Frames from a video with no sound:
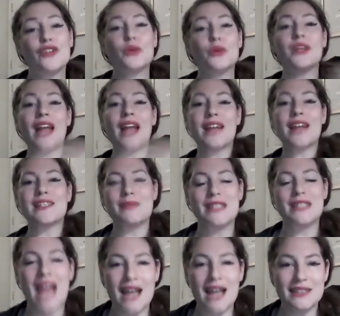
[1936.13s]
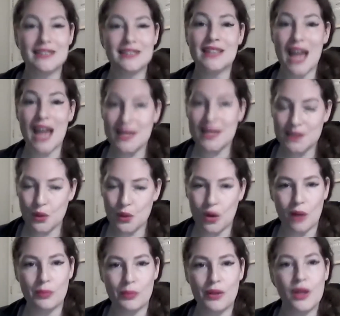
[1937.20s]
you elect to be taxed as an S
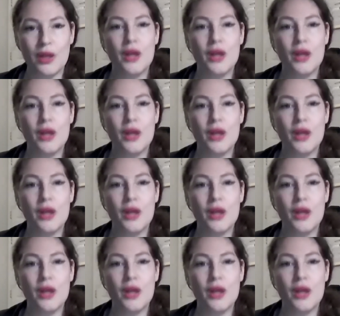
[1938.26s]
Corp,